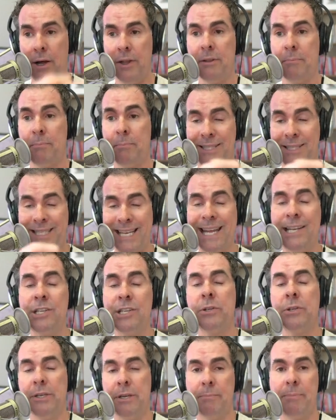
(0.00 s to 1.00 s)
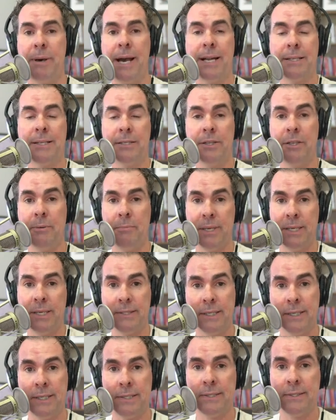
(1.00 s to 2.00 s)
potential impact on the
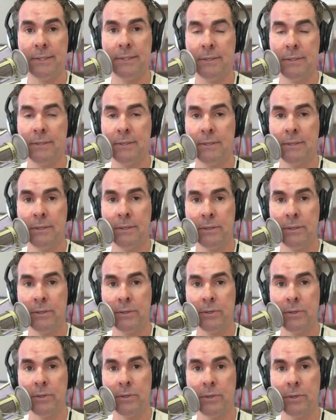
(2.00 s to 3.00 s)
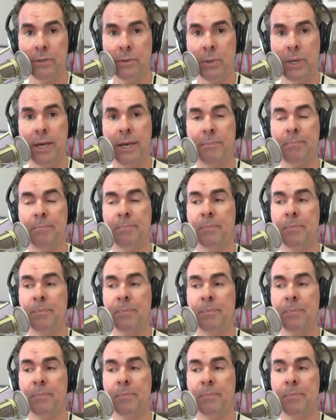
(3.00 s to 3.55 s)
business. Okay.